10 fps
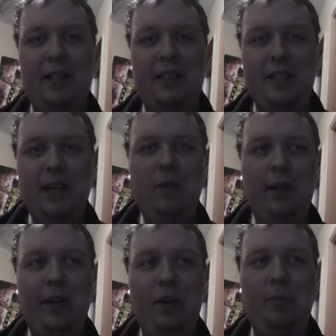like,
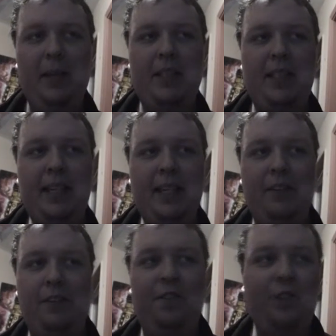scenario, but
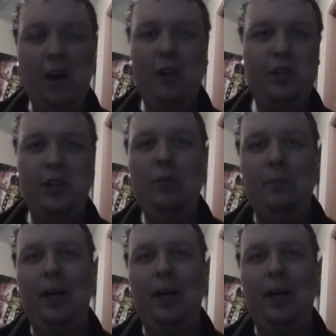sink it far too